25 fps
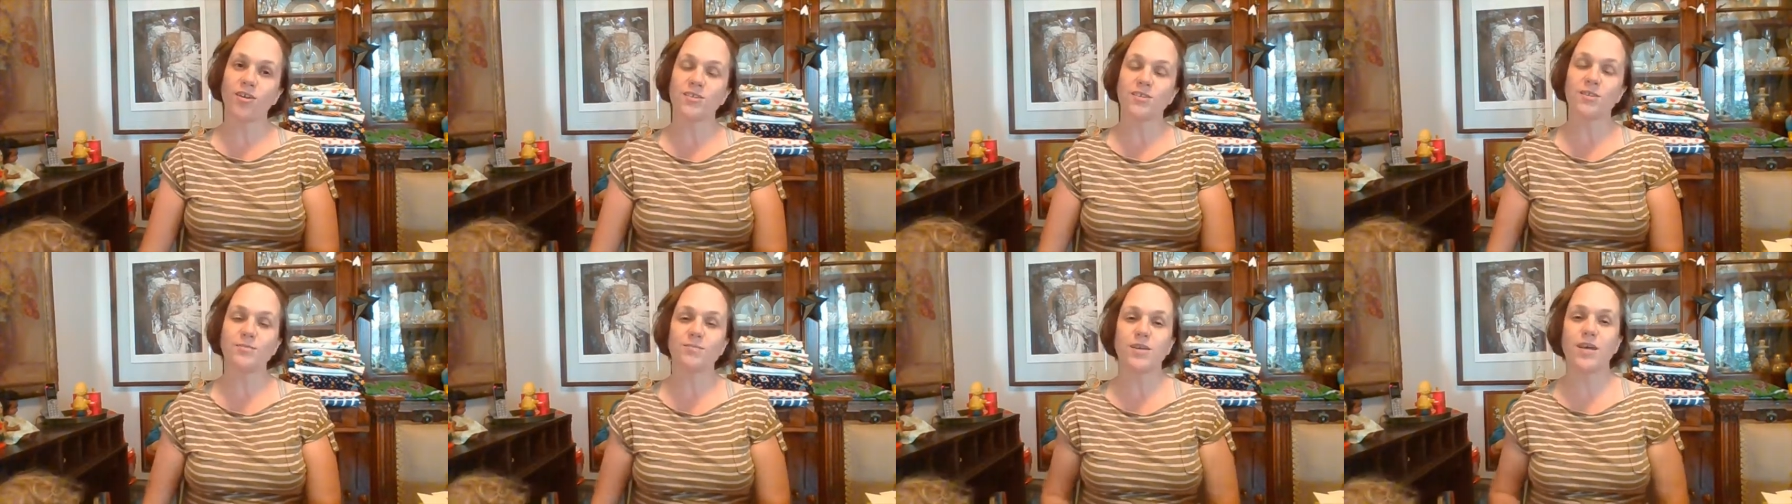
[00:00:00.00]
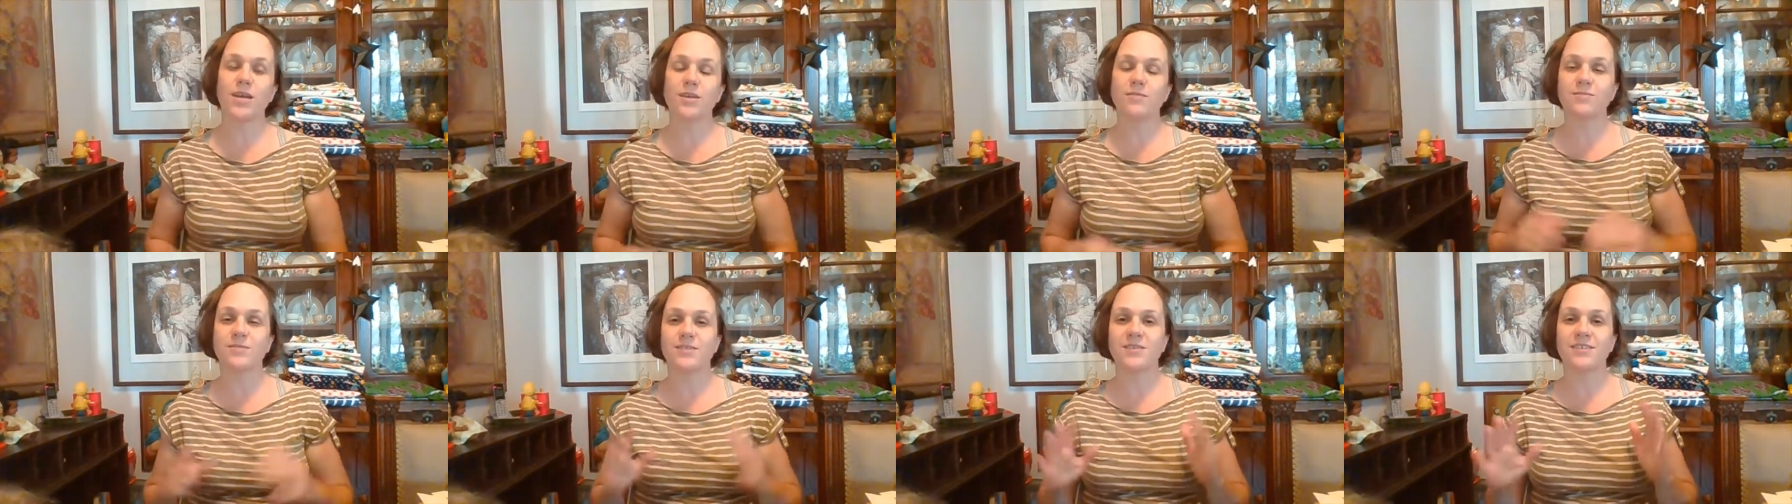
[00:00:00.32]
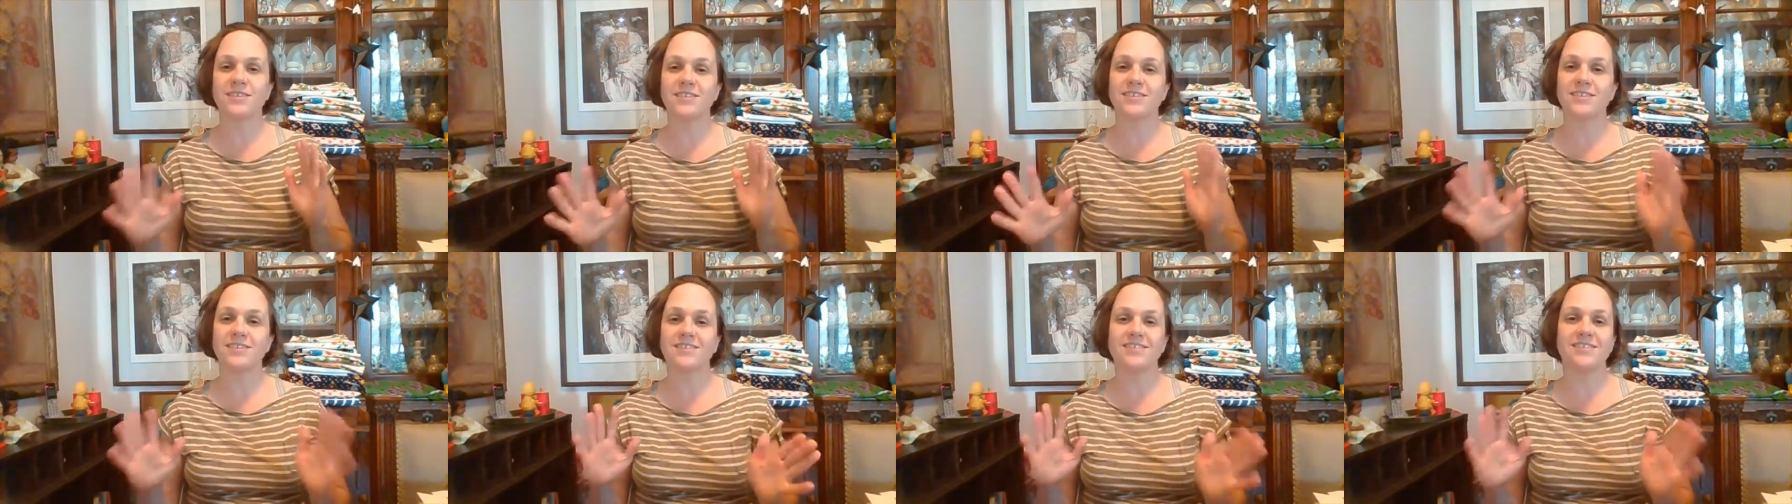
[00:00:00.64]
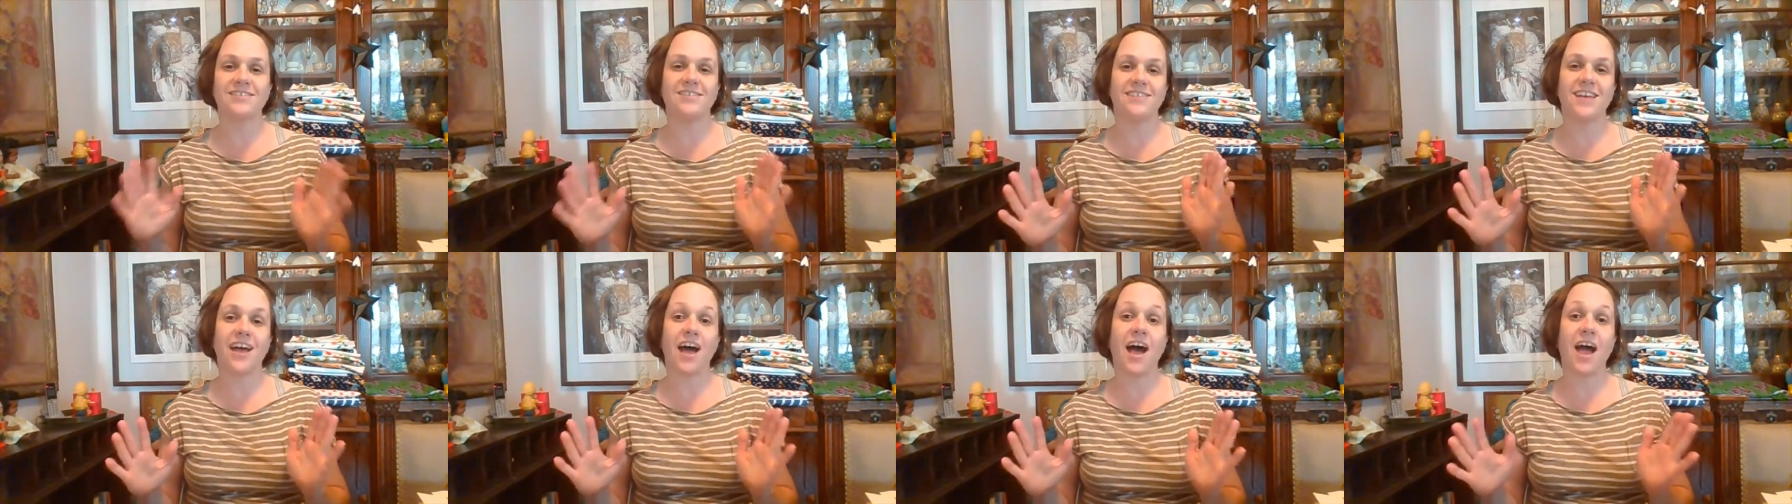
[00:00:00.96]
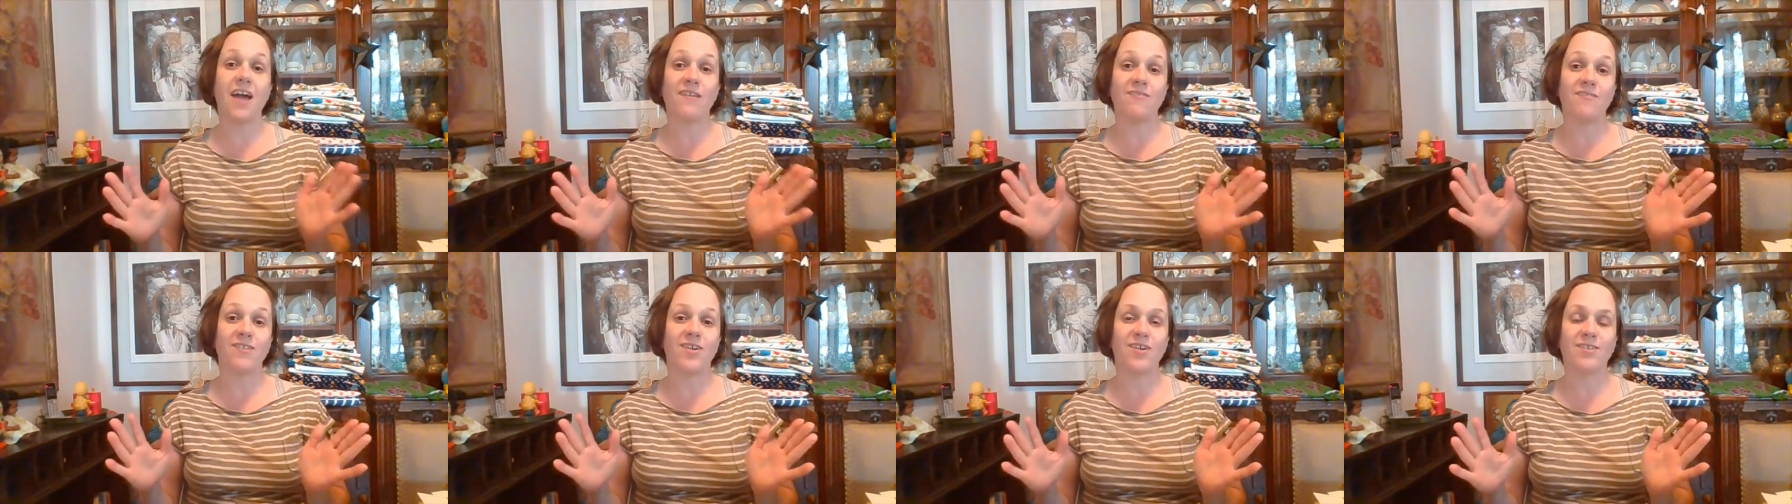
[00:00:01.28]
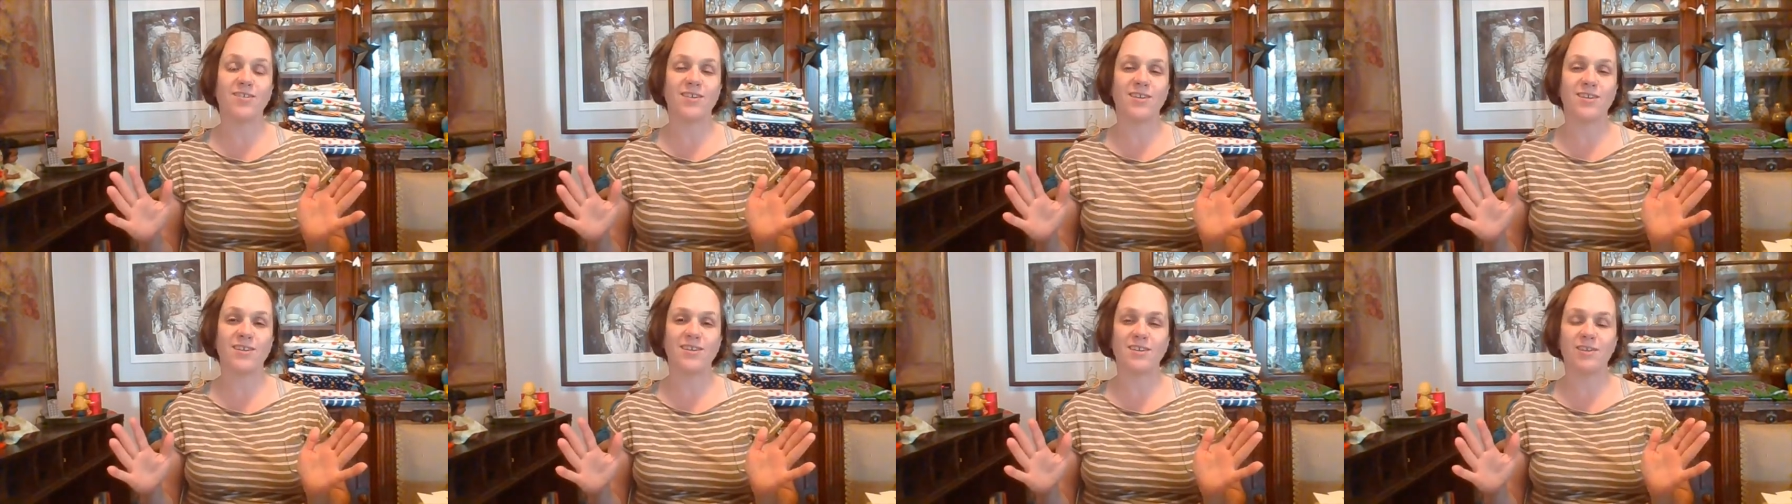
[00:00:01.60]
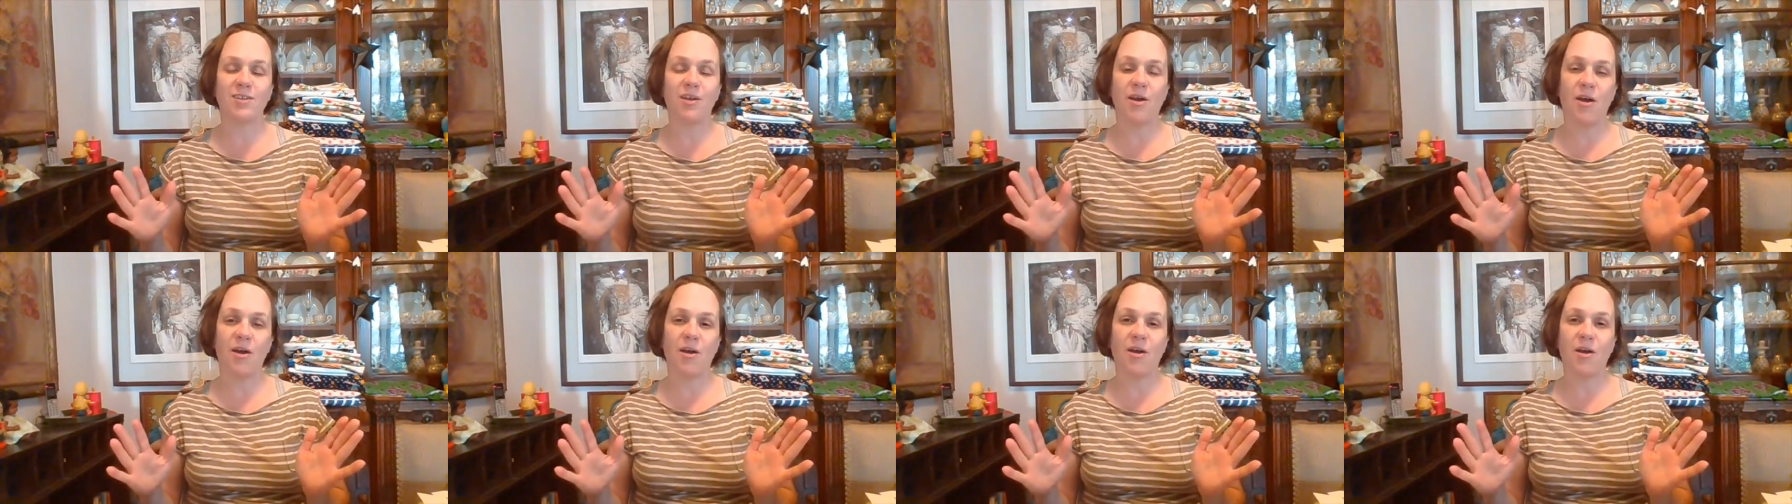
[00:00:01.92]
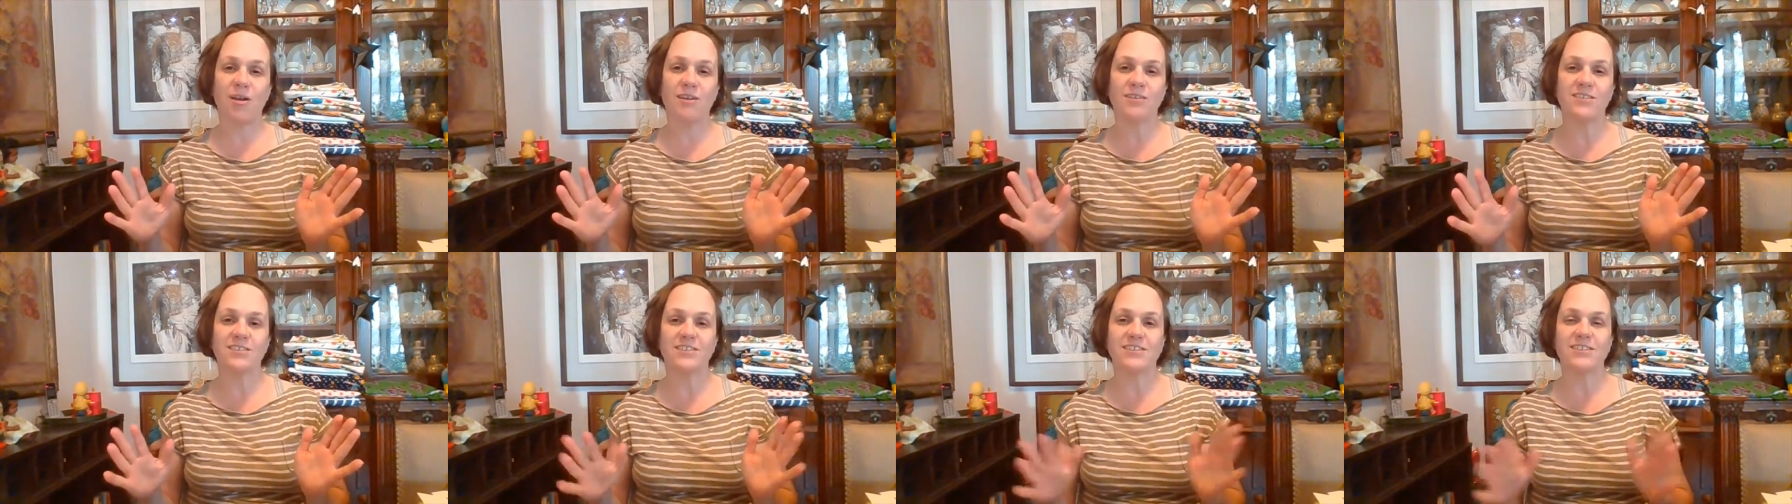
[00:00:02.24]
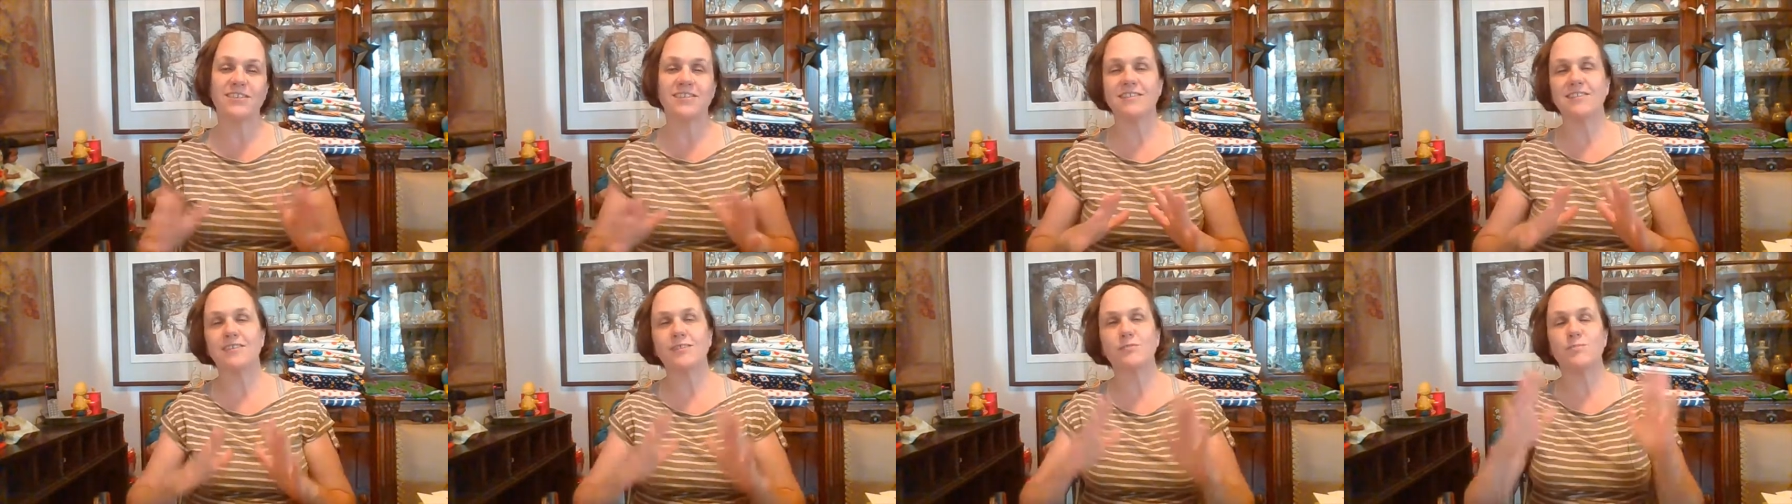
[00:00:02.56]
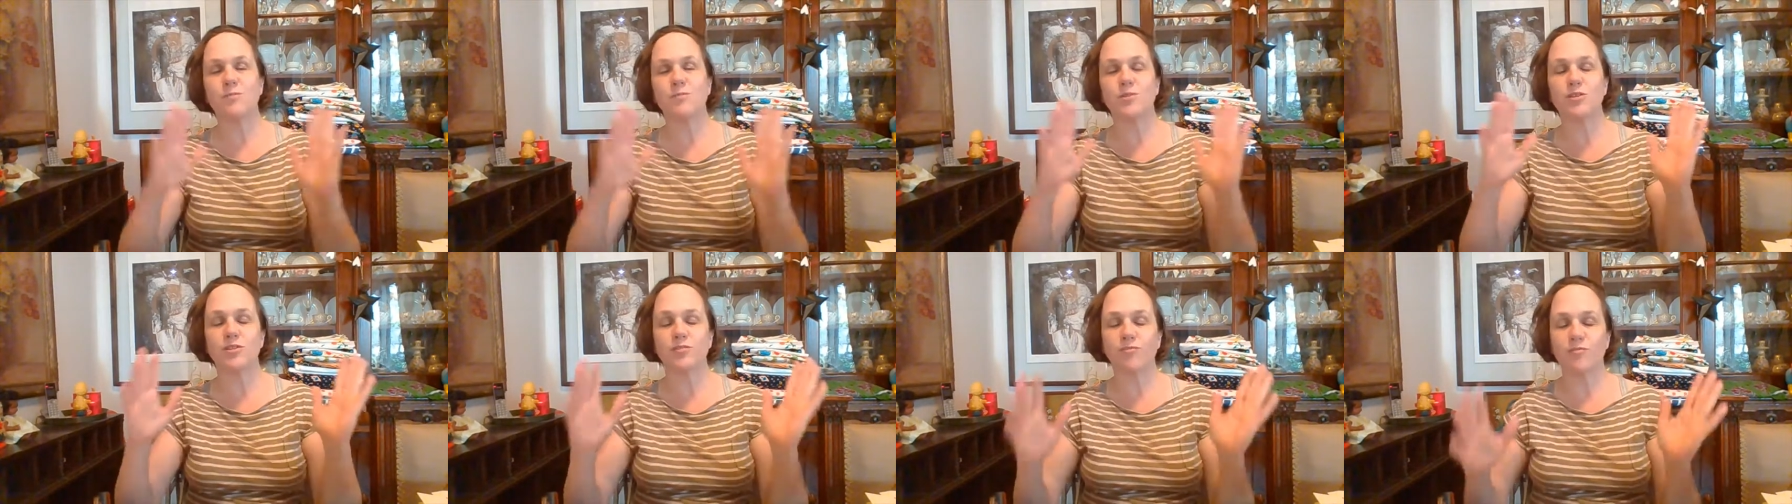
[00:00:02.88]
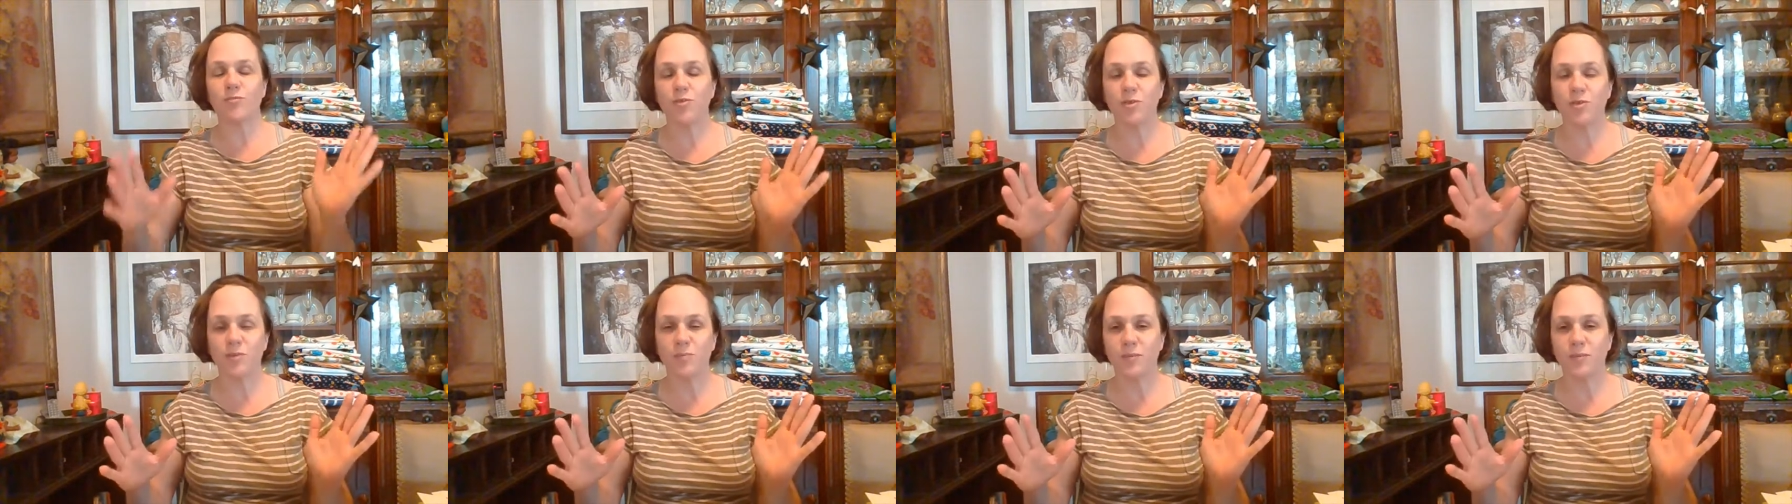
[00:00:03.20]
Sometimes I found it a little hard to see this beautiful